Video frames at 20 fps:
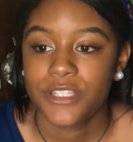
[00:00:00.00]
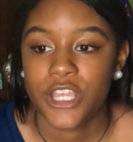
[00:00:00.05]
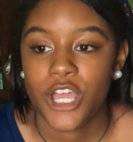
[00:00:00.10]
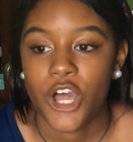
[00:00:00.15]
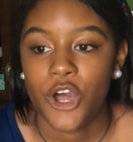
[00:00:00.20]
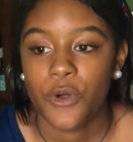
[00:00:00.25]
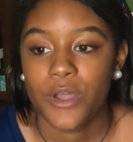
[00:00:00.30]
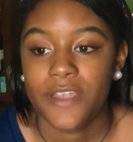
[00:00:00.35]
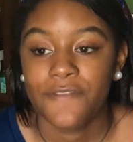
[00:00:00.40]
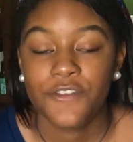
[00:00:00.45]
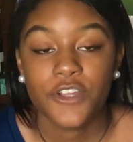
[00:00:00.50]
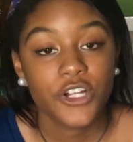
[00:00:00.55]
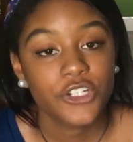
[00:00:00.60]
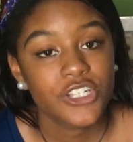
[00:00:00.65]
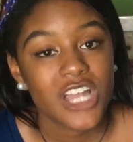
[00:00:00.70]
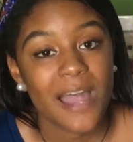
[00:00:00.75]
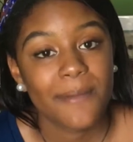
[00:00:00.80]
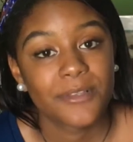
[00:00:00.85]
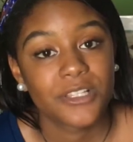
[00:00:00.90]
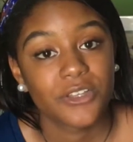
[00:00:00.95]
So if your
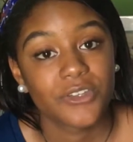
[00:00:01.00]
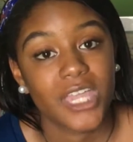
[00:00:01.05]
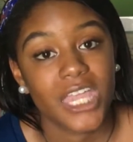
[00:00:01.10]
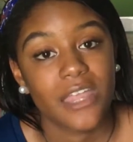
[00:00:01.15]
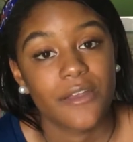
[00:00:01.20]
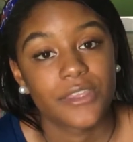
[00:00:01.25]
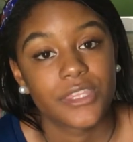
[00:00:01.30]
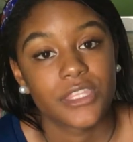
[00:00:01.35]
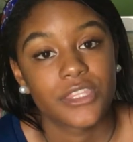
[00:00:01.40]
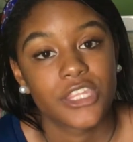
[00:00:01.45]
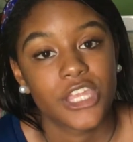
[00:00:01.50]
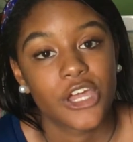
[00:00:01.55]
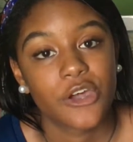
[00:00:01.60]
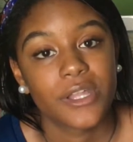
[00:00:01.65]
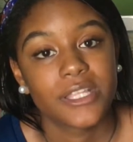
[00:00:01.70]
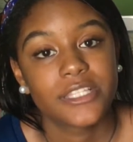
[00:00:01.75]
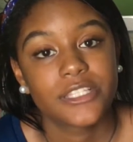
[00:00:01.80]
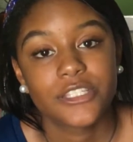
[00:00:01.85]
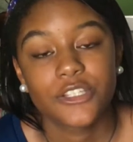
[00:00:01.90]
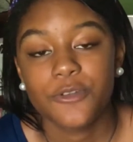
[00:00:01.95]
job is okay with it, though,
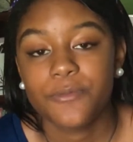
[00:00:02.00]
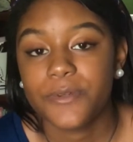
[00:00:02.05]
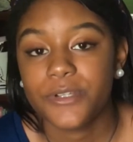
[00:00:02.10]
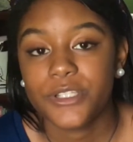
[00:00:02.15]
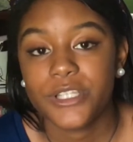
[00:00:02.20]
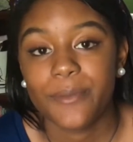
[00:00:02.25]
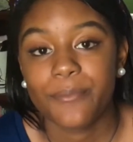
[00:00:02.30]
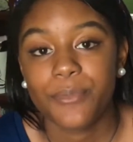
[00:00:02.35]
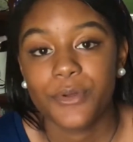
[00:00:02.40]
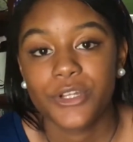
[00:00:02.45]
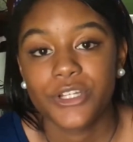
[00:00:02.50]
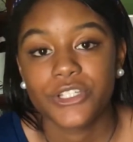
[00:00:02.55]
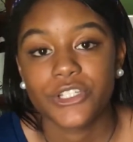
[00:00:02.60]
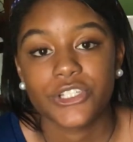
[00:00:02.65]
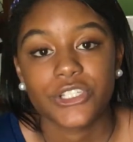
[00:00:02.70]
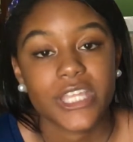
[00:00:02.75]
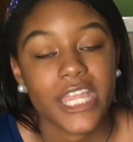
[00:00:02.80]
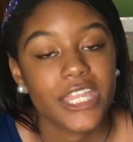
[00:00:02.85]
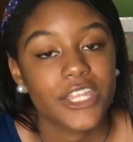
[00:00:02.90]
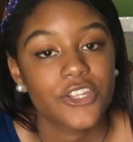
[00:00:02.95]
it's super simple to
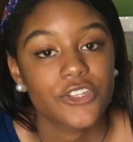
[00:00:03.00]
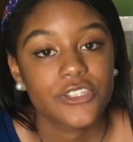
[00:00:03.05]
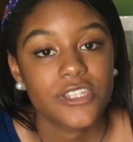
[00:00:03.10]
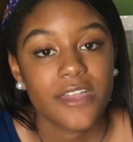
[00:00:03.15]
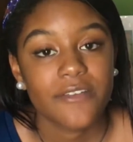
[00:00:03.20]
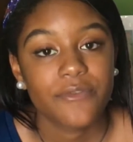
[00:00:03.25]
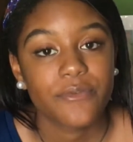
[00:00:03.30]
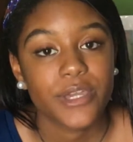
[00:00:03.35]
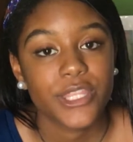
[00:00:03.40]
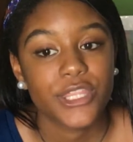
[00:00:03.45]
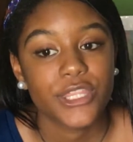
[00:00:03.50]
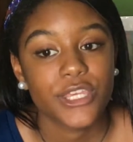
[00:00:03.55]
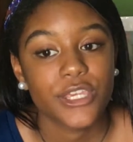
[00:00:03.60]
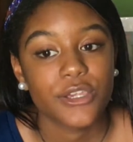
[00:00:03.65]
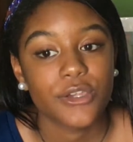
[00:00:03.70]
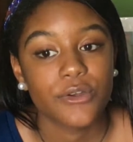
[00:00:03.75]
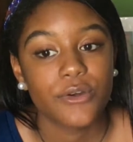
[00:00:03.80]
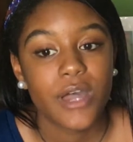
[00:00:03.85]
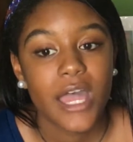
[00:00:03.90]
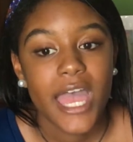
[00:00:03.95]
just take your stuff with
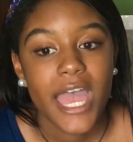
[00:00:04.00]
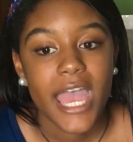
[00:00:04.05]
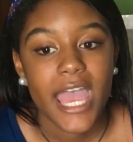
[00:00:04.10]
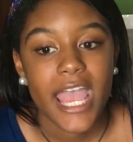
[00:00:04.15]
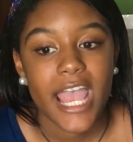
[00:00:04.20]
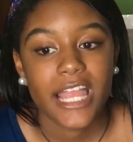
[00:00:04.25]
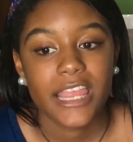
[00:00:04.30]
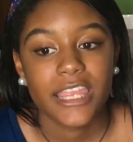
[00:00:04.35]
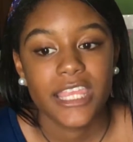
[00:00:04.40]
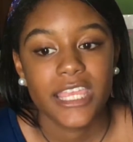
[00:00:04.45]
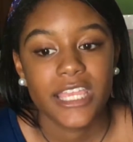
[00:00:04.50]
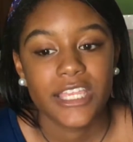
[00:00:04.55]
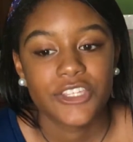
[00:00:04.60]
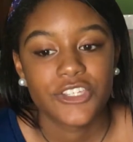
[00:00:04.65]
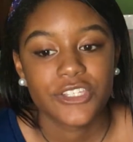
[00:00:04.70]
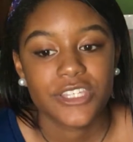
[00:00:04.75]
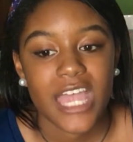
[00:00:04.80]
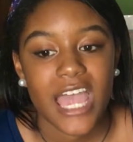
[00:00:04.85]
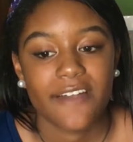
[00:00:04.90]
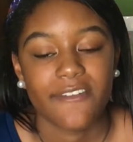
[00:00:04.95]
you and then
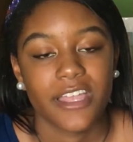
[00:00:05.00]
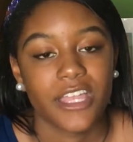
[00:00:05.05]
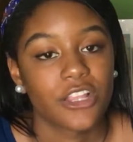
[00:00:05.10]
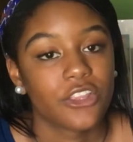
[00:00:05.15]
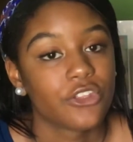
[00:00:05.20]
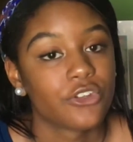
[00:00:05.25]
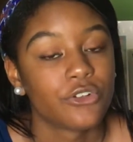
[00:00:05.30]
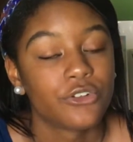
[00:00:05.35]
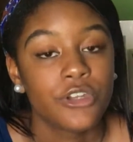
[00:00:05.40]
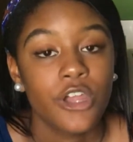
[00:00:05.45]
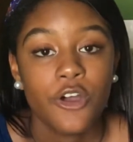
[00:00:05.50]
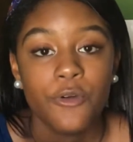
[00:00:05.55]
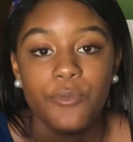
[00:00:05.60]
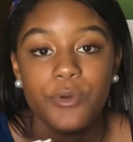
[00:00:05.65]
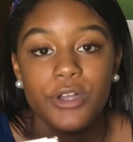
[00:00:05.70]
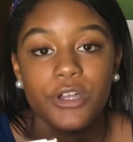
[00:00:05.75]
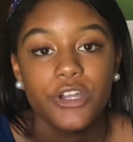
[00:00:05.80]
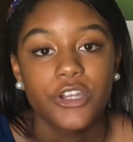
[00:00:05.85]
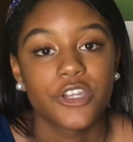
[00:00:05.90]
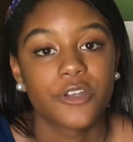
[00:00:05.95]
just have like a little
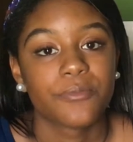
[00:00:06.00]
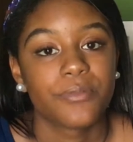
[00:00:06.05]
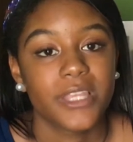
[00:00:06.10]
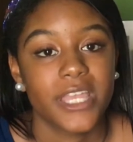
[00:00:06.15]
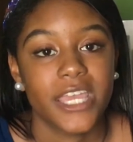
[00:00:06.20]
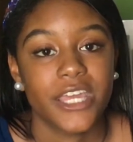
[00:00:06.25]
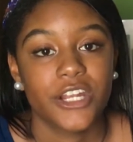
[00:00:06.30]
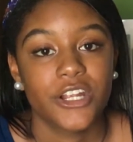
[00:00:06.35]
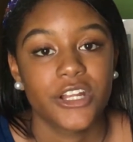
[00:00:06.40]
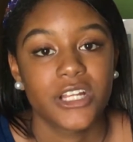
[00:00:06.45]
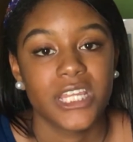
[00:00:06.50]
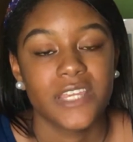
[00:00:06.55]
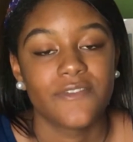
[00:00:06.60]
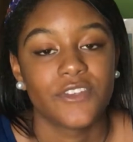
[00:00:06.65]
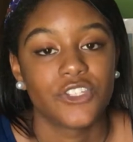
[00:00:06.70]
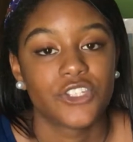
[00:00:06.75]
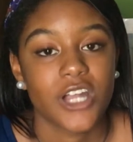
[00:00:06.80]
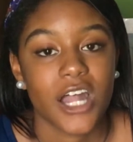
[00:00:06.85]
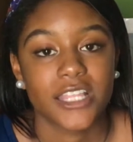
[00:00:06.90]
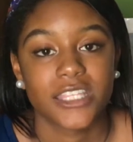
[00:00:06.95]
notebook or your planner and
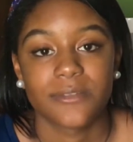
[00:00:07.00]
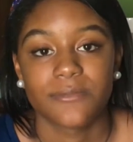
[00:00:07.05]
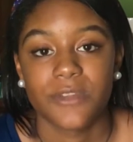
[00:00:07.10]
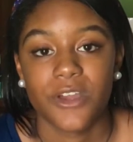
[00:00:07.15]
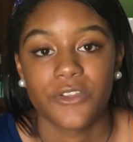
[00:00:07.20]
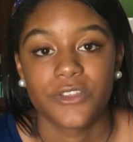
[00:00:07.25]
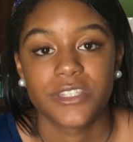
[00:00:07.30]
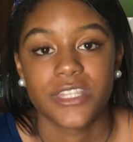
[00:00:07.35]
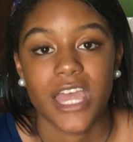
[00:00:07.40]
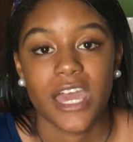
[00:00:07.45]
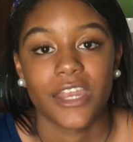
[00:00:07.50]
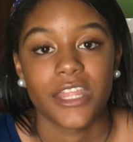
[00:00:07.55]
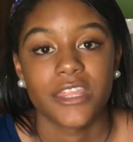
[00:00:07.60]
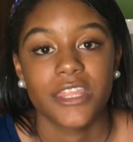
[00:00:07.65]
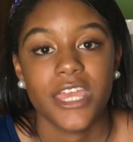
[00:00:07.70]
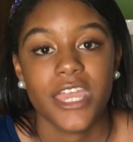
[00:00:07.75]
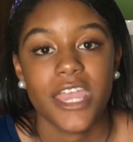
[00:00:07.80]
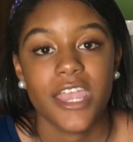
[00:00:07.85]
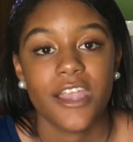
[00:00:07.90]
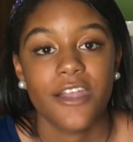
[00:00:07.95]
even jot some notes down
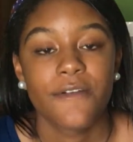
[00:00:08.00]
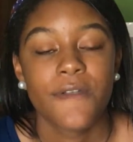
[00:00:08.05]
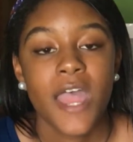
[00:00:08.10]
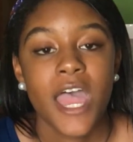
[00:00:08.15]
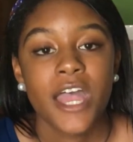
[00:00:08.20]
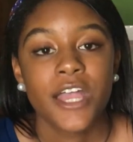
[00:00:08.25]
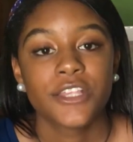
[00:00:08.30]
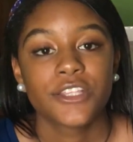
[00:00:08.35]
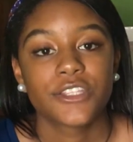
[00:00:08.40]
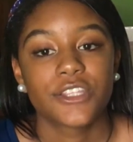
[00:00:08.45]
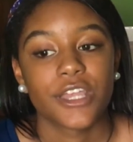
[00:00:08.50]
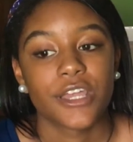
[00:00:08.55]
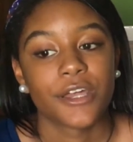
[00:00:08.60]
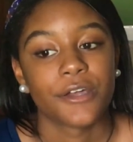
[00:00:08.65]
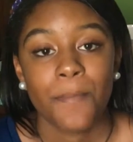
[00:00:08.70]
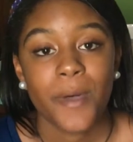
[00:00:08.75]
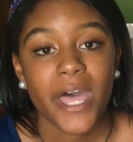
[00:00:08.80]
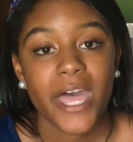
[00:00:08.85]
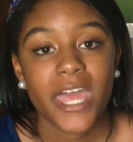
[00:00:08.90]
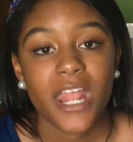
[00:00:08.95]
in there.
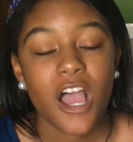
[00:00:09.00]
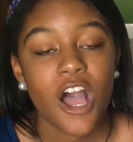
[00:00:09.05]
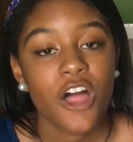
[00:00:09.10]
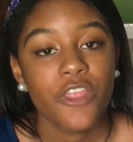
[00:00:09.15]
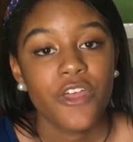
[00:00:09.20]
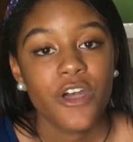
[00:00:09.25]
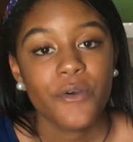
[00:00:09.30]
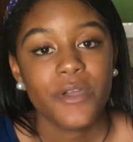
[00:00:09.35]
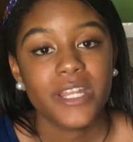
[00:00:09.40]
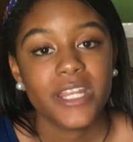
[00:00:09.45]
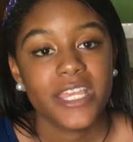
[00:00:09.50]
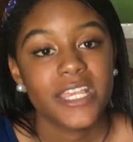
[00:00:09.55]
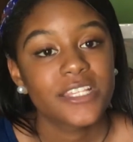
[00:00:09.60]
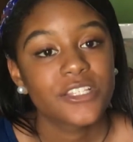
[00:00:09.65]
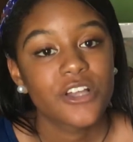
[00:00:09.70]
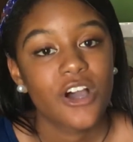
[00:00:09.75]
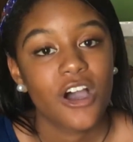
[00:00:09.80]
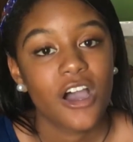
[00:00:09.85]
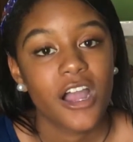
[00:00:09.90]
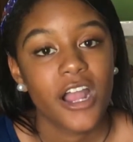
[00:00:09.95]
So, but although it
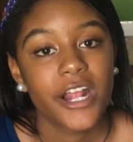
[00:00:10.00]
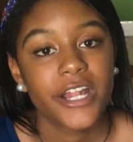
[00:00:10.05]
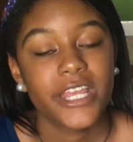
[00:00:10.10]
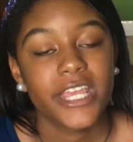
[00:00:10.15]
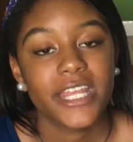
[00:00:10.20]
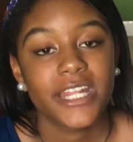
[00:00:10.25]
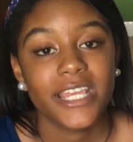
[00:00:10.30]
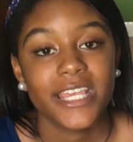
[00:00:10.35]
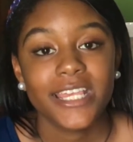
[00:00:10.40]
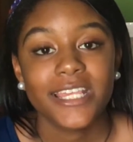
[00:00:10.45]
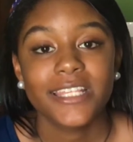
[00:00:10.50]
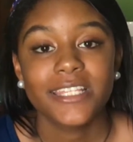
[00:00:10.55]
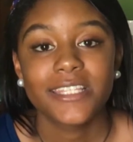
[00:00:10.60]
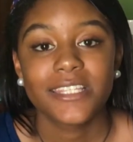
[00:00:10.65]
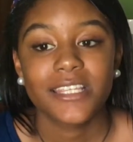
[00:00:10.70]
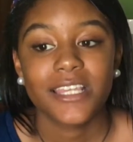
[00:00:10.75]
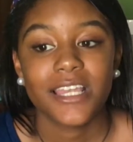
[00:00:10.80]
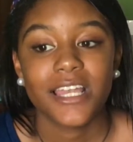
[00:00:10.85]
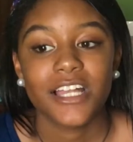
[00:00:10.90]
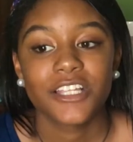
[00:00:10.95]
is hard, it
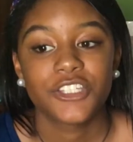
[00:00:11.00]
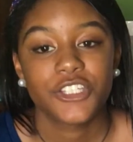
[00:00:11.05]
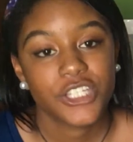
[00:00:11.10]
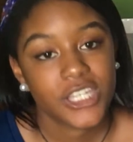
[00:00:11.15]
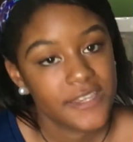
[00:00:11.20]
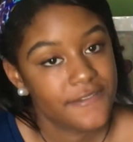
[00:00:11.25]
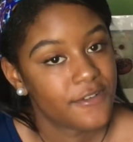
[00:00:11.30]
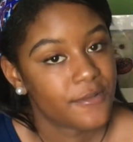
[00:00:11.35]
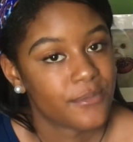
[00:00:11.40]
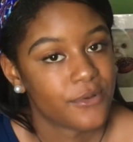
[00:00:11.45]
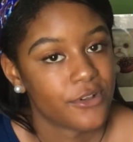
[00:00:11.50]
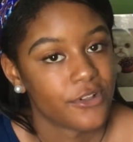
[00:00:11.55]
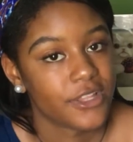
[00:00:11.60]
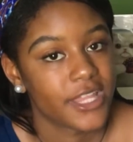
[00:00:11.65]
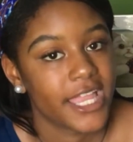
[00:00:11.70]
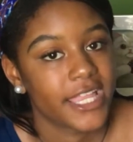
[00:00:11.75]
is achievable.